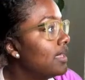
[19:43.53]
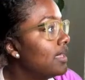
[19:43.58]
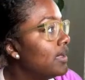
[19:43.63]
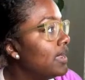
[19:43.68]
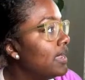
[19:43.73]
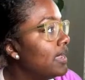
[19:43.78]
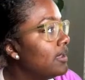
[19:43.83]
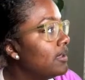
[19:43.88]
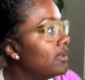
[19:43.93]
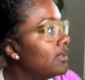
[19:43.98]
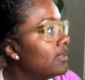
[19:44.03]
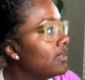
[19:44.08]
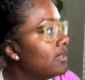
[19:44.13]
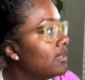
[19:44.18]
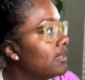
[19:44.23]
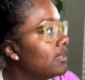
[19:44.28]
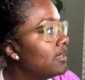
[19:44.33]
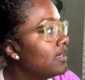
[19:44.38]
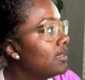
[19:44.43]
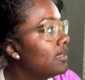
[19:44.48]
All right.
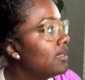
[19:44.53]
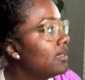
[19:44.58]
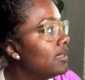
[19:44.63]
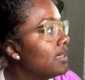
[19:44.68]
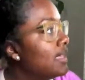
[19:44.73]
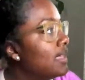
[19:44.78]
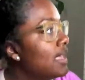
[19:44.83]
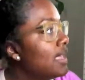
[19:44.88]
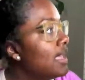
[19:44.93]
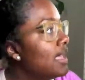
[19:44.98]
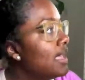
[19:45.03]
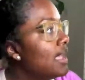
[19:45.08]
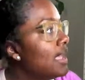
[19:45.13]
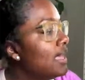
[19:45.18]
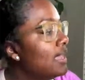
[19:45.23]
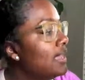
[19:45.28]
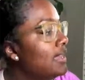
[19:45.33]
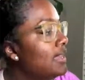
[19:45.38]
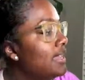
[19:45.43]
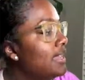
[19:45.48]

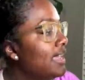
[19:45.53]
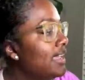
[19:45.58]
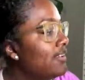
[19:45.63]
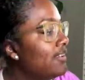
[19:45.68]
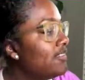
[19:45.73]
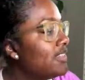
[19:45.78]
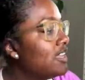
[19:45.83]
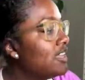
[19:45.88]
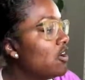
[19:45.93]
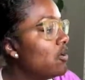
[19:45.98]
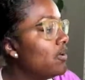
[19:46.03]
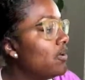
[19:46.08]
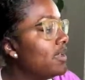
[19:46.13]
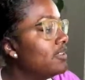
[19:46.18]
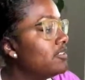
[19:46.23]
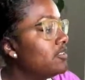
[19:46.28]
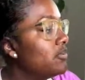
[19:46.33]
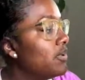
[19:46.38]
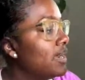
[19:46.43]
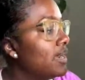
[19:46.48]
Let's go
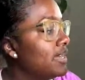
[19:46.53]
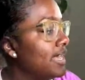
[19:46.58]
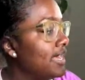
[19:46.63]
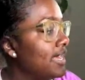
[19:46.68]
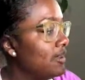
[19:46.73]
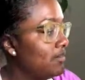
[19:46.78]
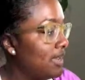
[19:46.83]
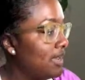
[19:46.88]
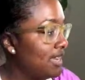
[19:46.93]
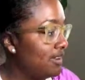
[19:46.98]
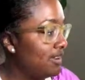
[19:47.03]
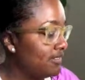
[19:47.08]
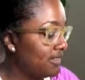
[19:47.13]
into our database